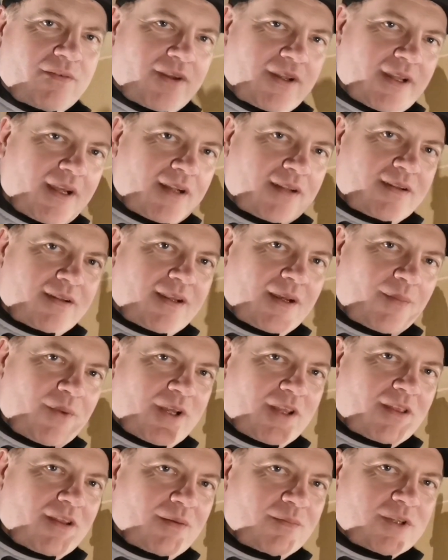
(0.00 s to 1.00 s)
If you did, give
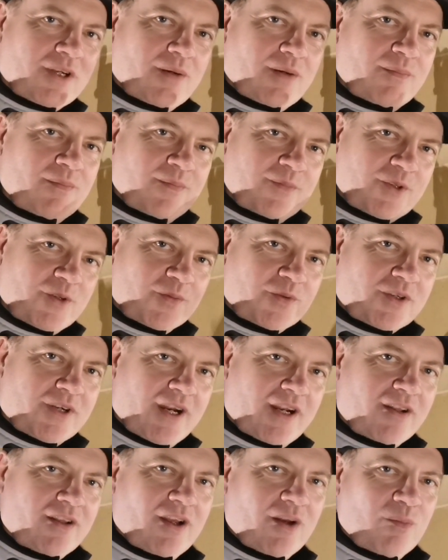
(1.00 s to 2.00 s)
me a thumbs up, subscribe